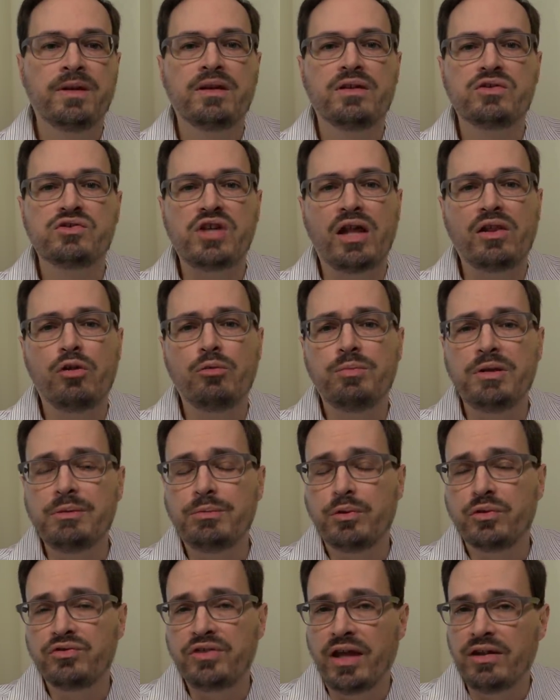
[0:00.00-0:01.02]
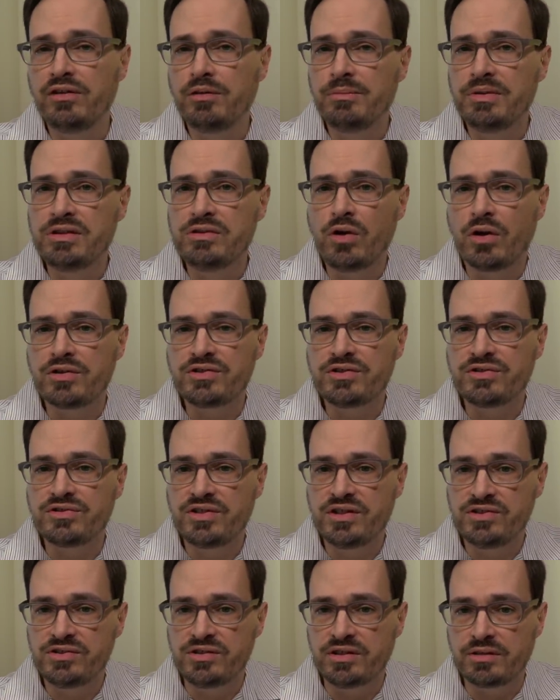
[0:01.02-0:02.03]
Shallow people tend to be
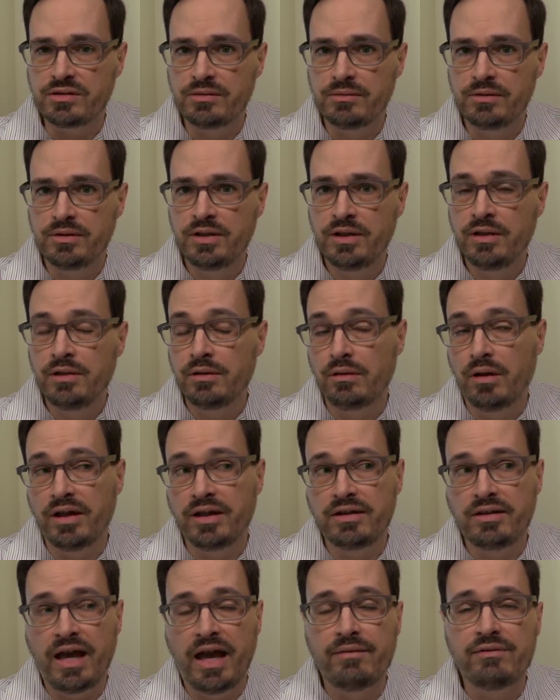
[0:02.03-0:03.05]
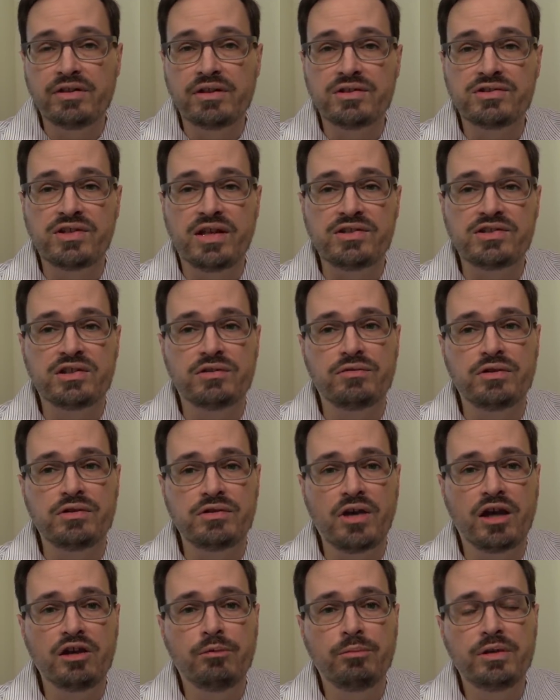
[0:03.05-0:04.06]
narcissistic, like having a sense of
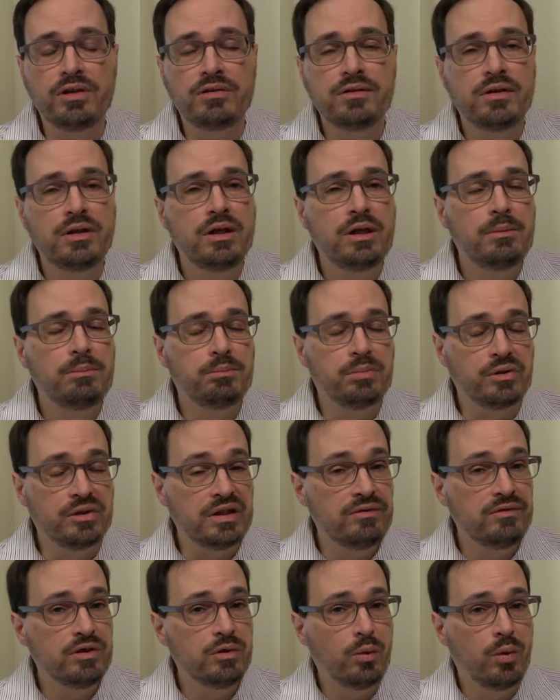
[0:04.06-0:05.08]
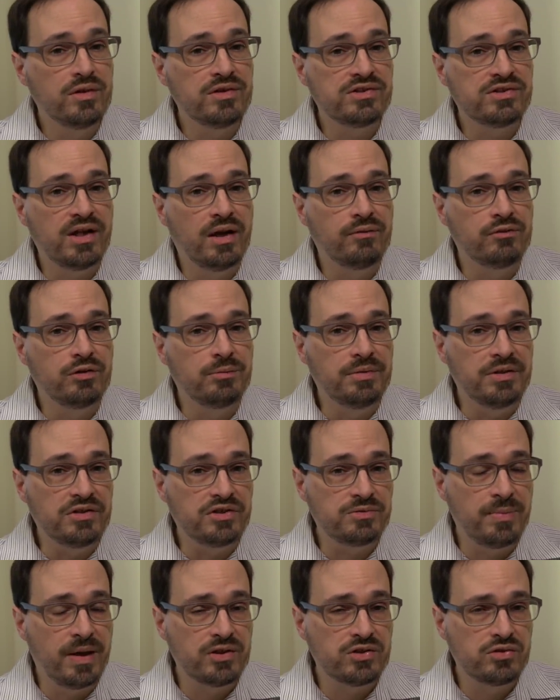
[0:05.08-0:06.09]
entitlement, believing oneself to be
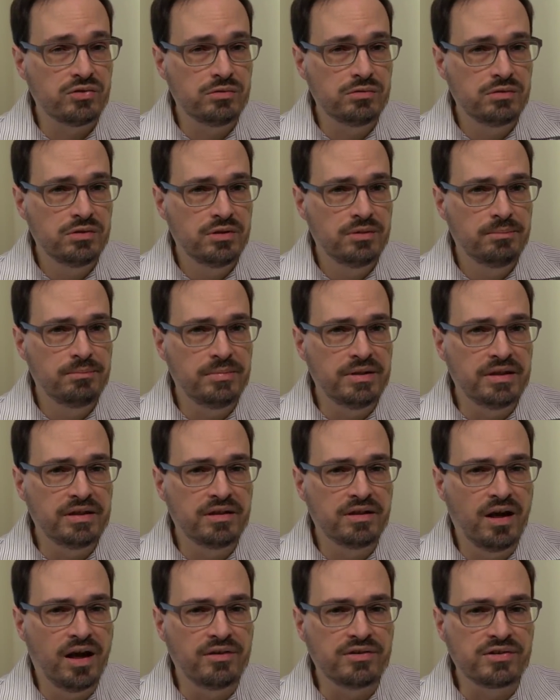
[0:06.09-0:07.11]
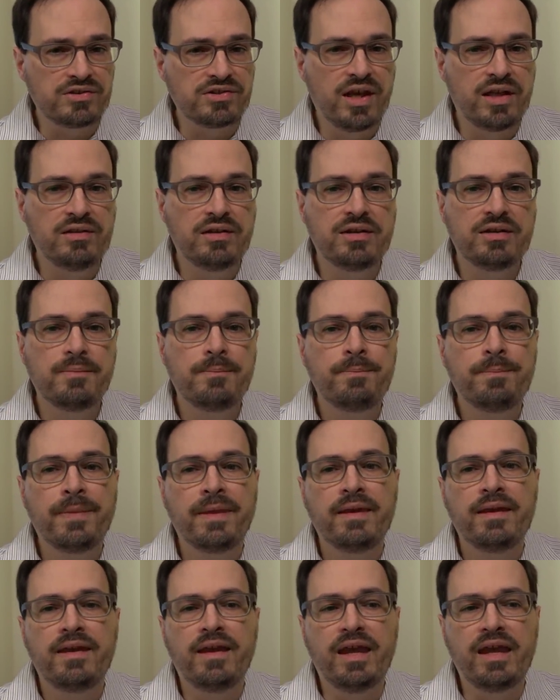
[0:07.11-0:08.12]
special, being condescending,
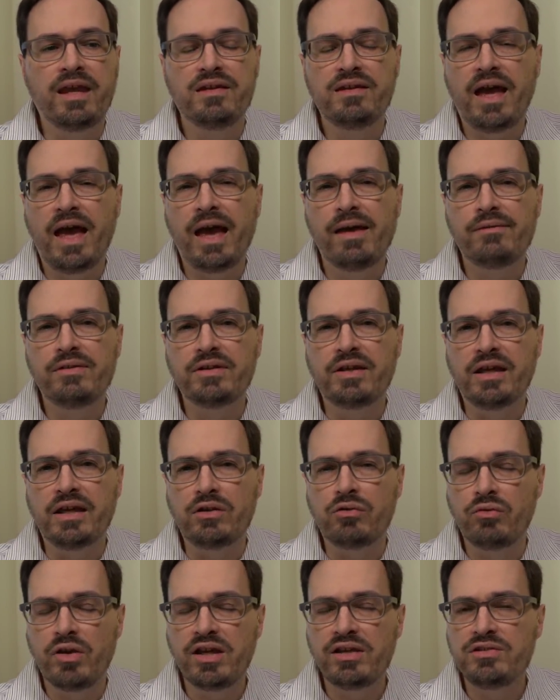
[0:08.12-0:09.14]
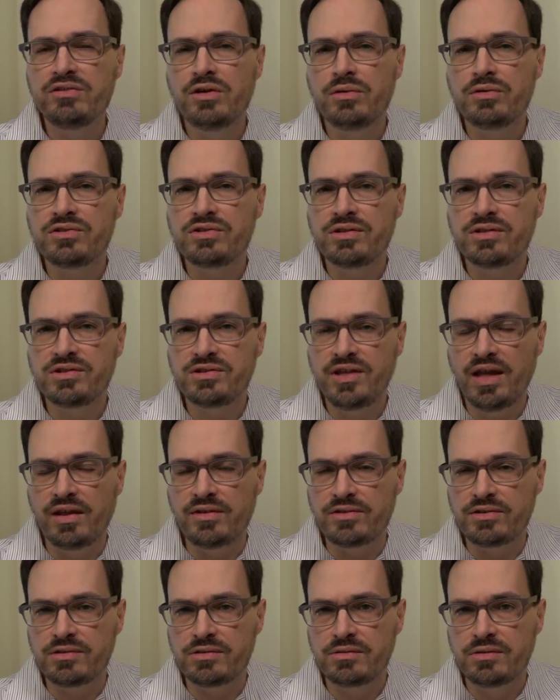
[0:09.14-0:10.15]
and having a grandiose
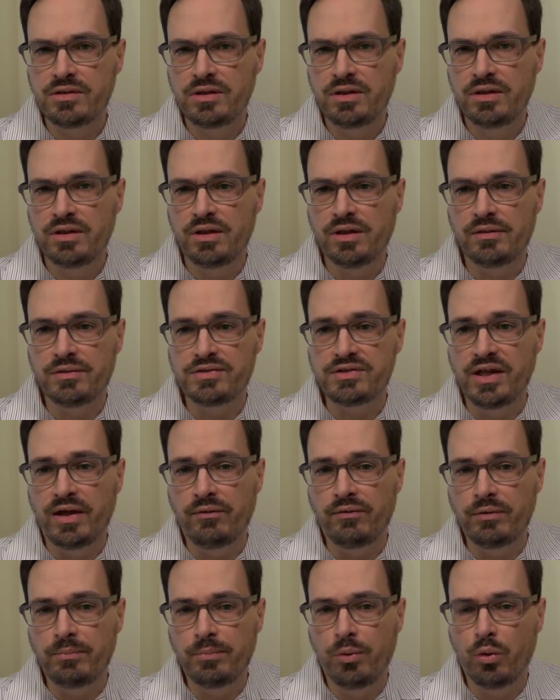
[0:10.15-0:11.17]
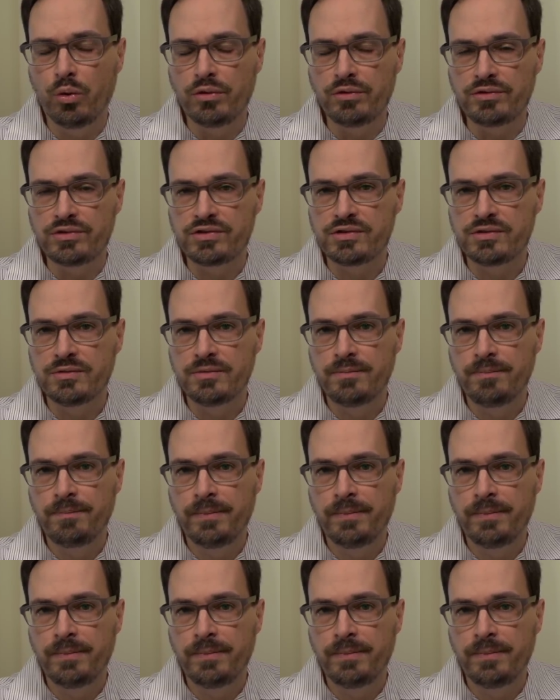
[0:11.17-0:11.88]
sense of self-importance.